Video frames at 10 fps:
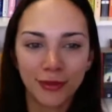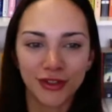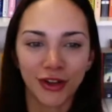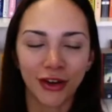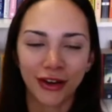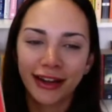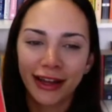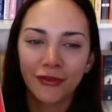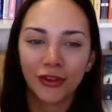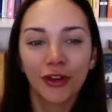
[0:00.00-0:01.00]
So if
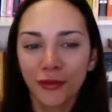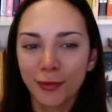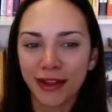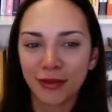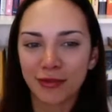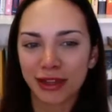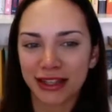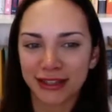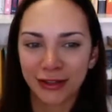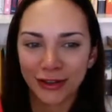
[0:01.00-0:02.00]
you're not familiar with
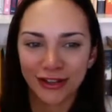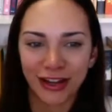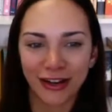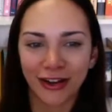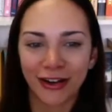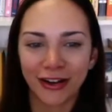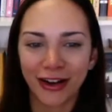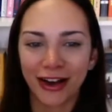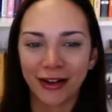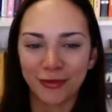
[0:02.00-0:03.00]
Melissa Lukashenko,
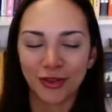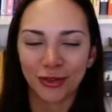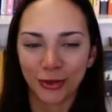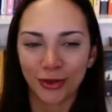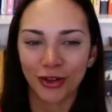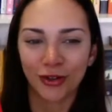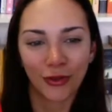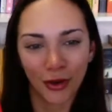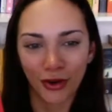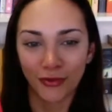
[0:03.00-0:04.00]
I'm sure you've
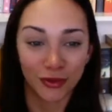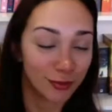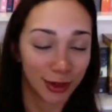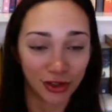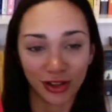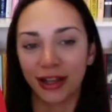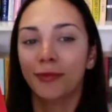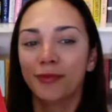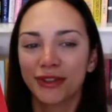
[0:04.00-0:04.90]
heard of Too Much Lip.